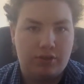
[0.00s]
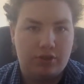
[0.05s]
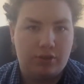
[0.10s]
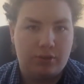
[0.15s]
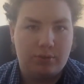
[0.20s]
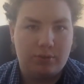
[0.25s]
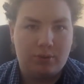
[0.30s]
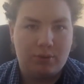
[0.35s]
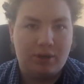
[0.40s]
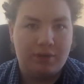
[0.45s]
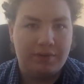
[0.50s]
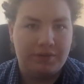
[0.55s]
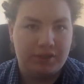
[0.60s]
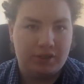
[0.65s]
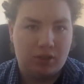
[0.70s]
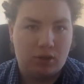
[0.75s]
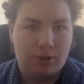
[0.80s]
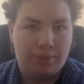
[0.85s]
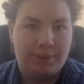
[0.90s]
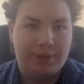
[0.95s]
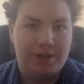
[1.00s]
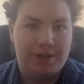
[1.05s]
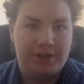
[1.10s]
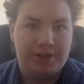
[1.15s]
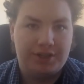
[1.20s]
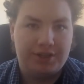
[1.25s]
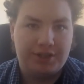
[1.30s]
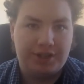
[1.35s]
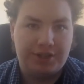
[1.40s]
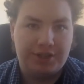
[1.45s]
You don't have to comment to
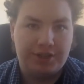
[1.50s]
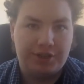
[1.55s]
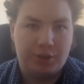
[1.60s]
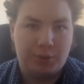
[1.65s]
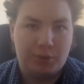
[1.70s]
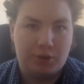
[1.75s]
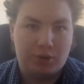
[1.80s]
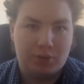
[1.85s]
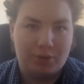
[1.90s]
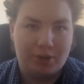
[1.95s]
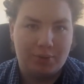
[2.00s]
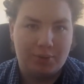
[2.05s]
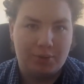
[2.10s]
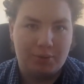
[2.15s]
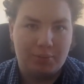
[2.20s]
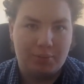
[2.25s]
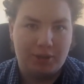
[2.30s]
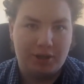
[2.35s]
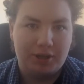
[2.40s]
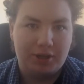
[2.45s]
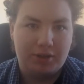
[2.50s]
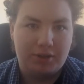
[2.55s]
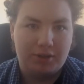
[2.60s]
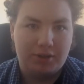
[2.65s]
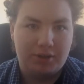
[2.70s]
say that you agree with me.